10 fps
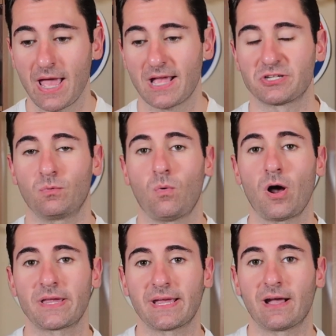as you're
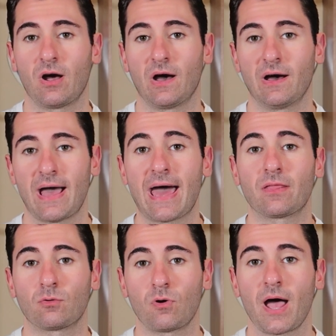walking out
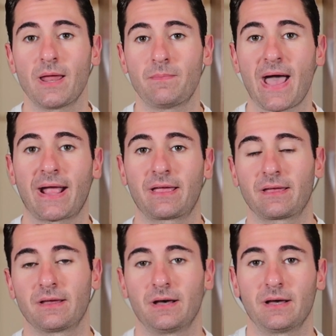of the ride back